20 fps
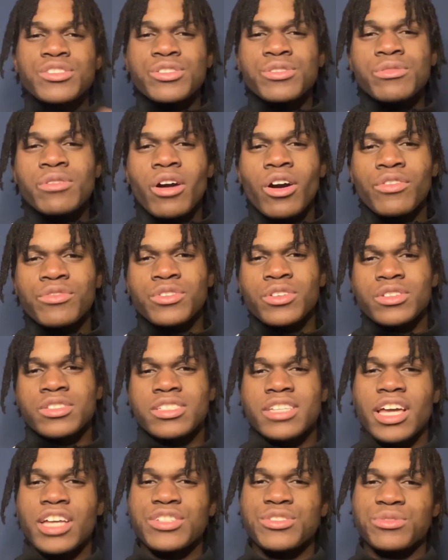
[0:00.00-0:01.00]
you off your
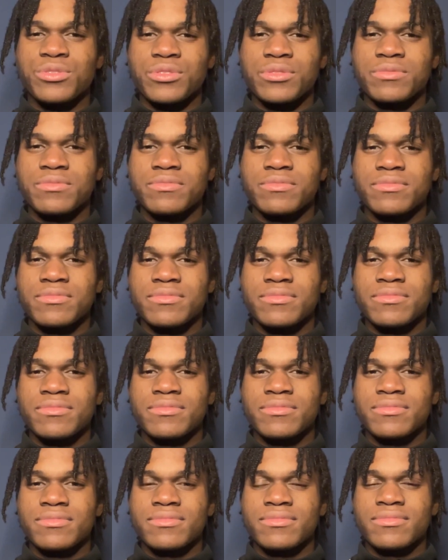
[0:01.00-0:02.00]
schedule.
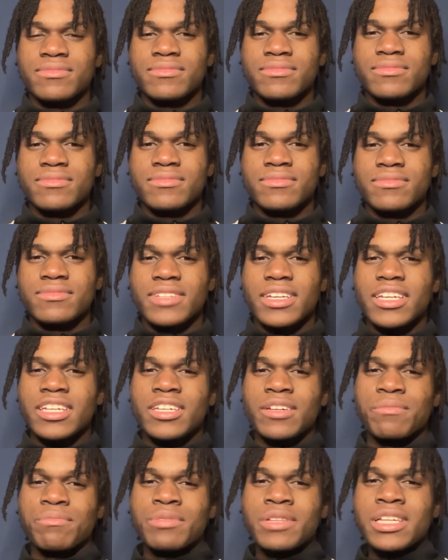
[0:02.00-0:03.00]
It
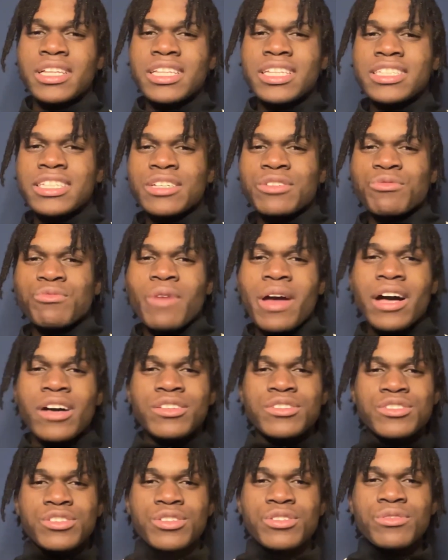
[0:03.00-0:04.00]
completely
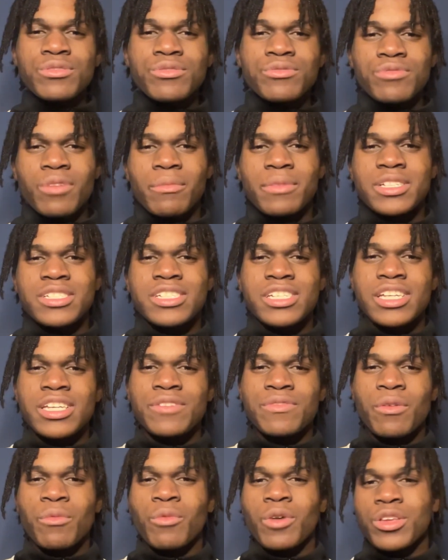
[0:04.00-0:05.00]
derails you from
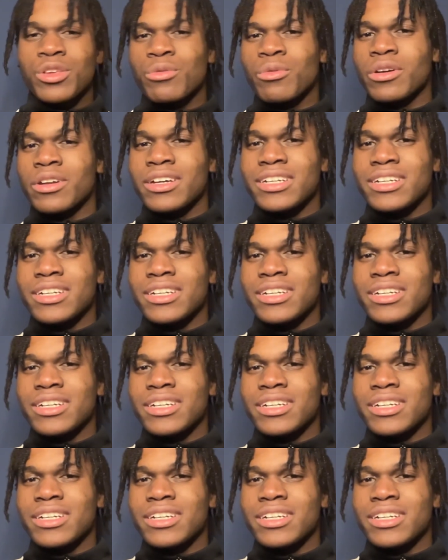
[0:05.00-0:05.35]
achieving what you want to